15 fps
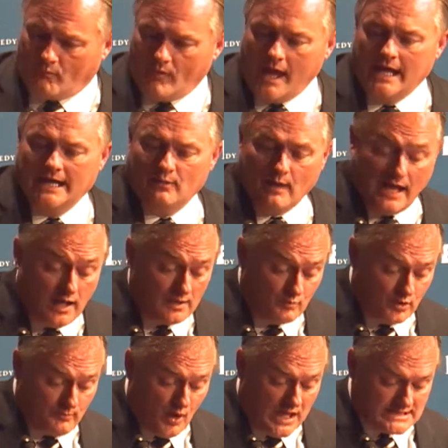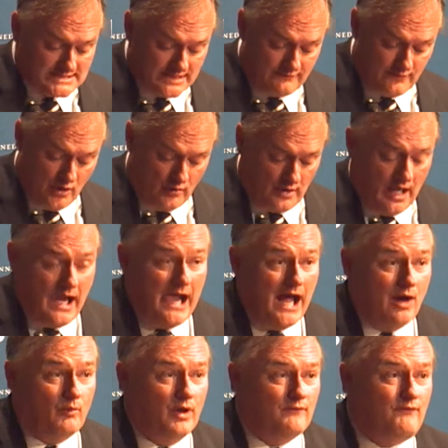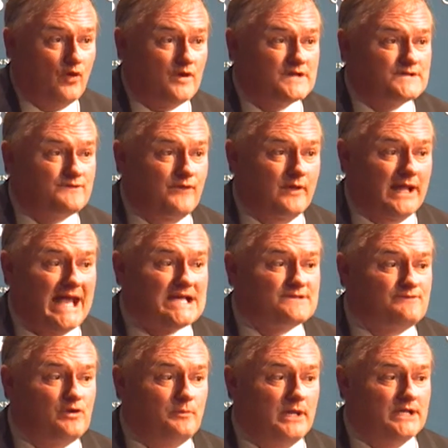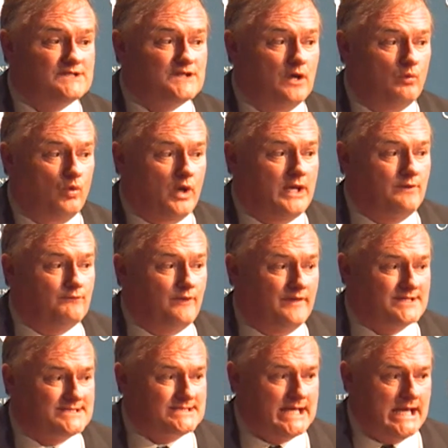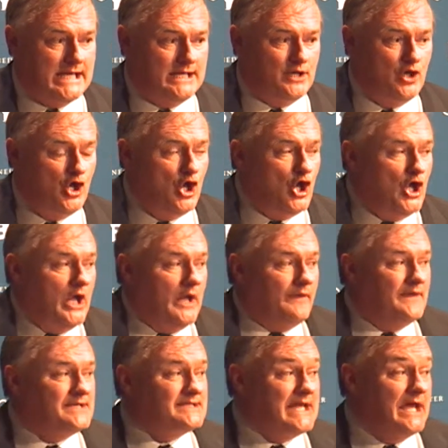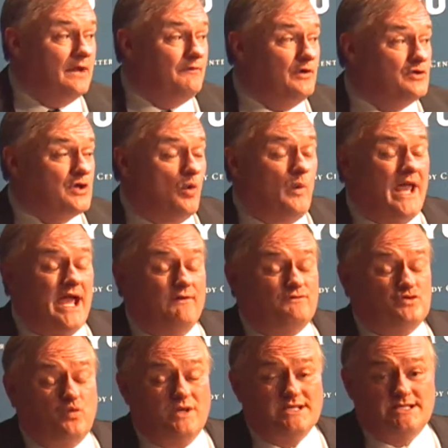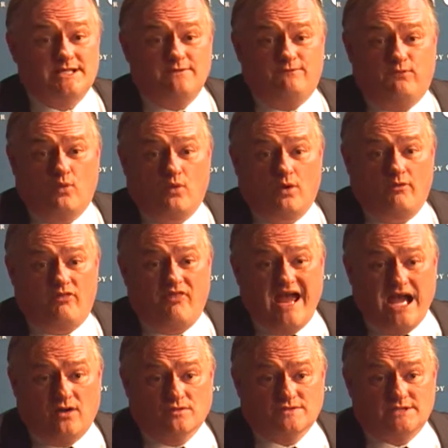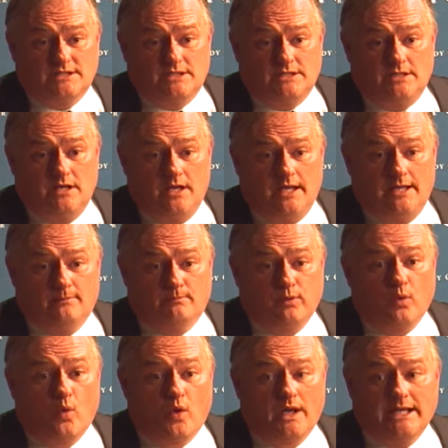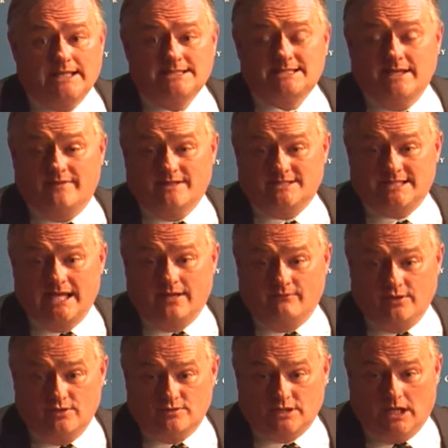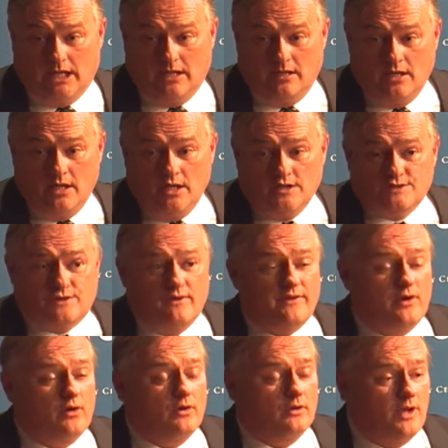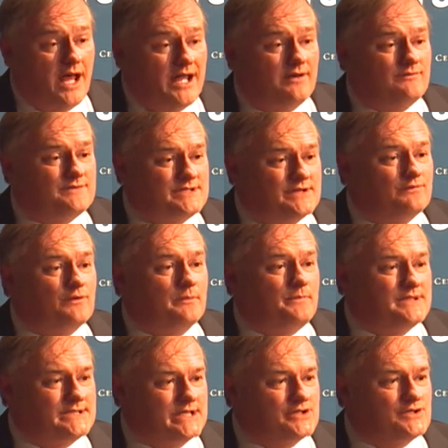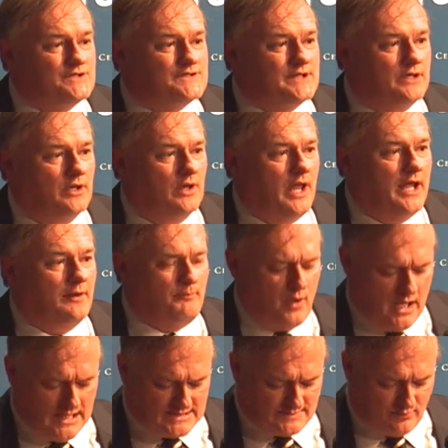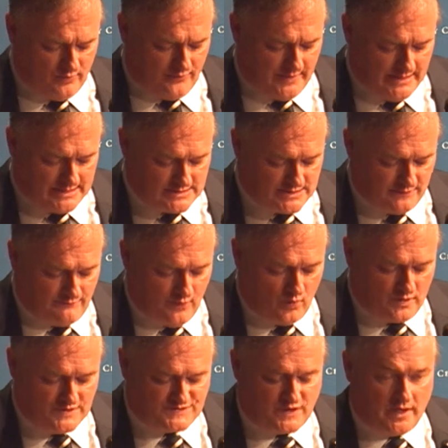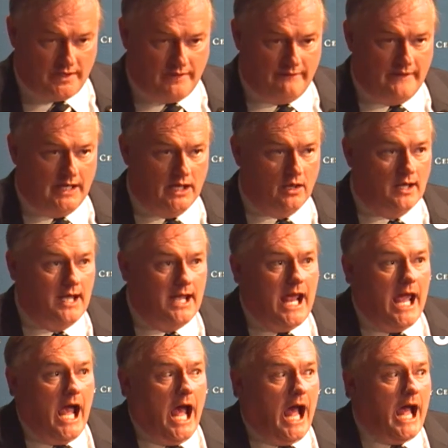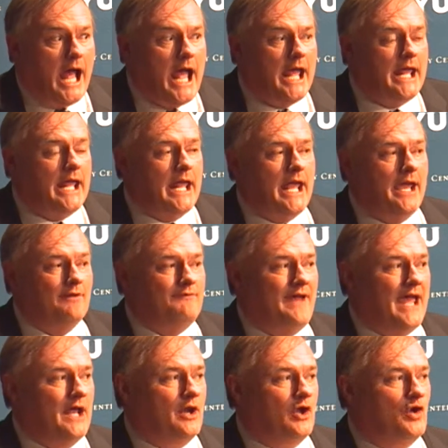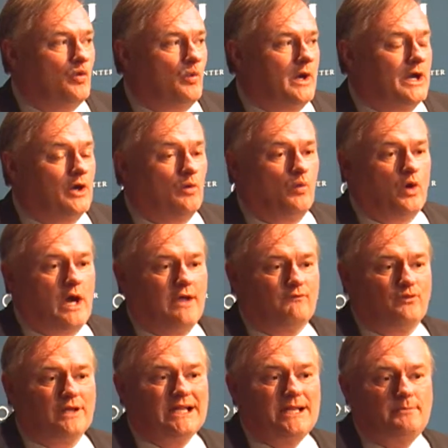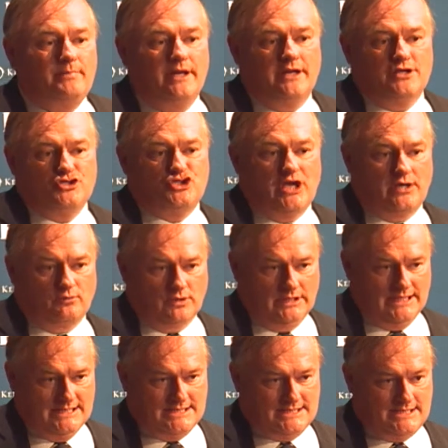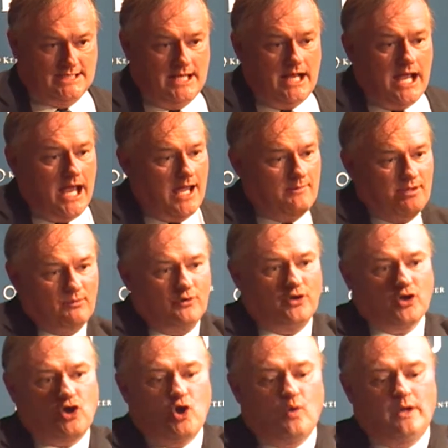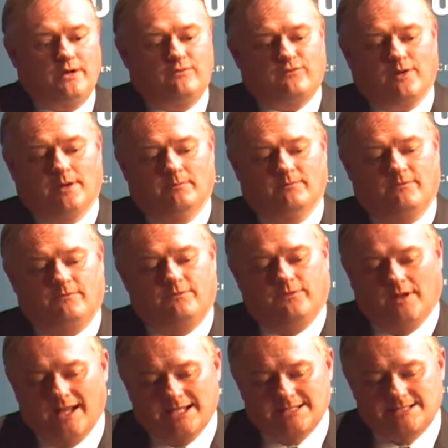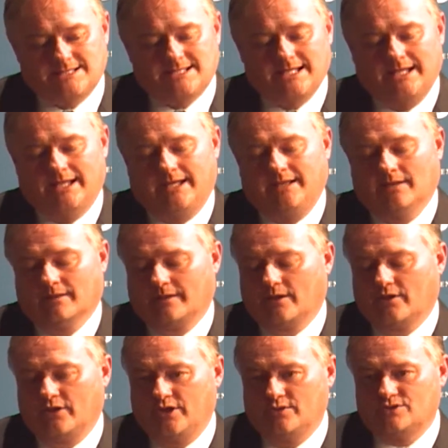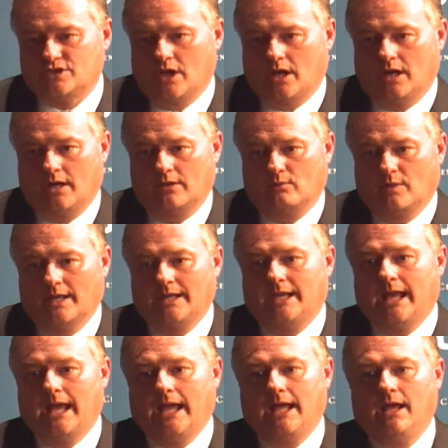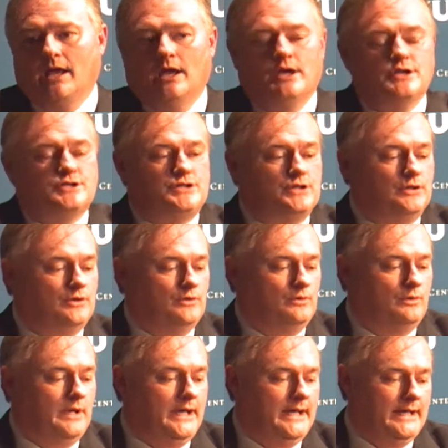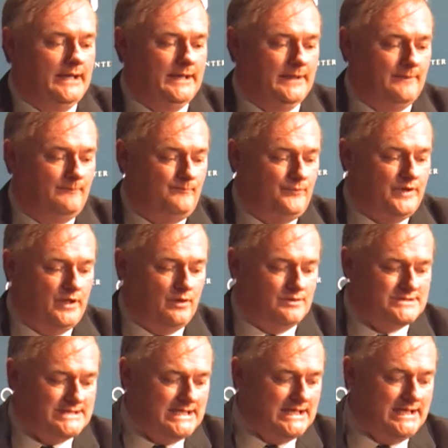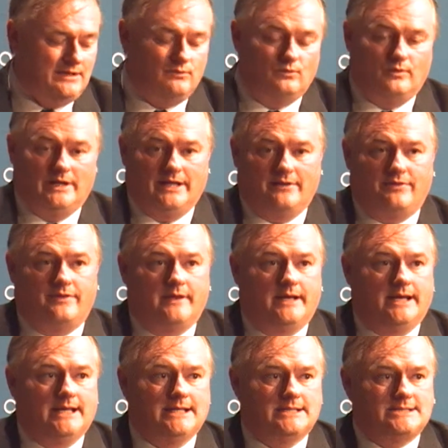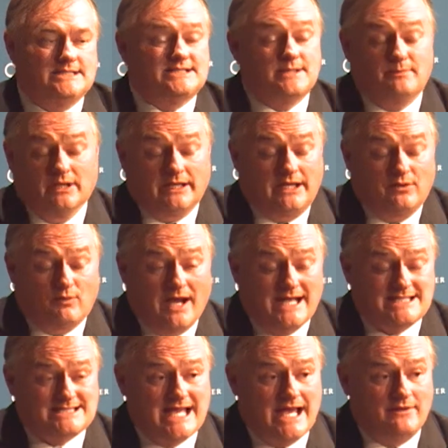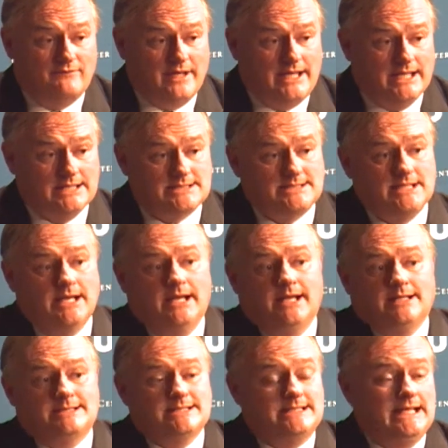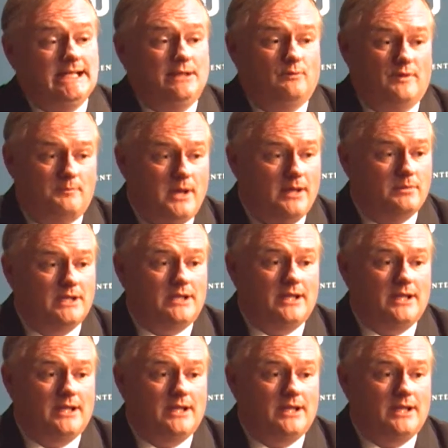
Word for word: anyway, on a more positive note, I want to focus for the last few minutes on working for the state. The state of Utah, we have 24,000 employees in the state of Utah. So there are a lot of different positions and a lot of possible things to focus on in there. I have had a career where I've really been a generalist. I mean, when you're going from floods in Hilldale, Utah on one day to dealing with disability rights advocates, to dealing with public